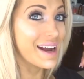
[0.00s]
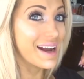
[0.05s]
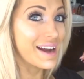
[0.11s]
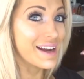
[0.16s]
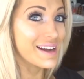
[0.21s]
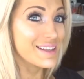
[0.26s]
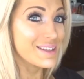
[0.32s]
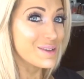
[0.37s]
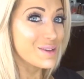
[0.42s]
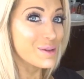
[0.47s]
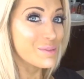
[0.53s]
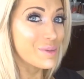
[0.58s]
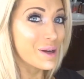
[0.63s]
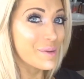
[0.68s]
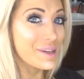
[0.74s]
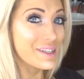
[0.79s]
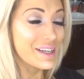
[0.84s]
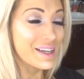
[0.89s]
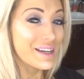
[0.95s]
As you can
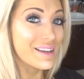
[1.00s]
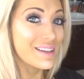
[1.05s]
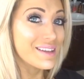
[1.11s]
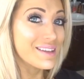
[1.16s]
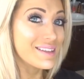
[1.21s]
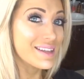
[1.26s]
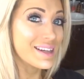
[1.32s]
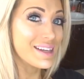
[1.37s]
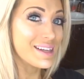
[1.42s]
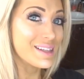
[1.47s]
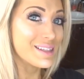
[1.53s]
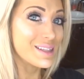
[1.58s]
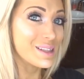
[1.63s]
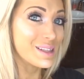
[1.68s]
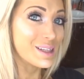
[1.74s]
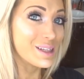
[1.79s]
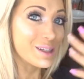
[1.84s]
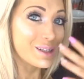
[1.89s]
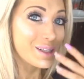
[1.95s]
probably tell, the sun is
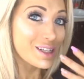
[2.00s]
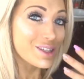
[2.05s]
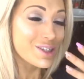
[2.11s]
literally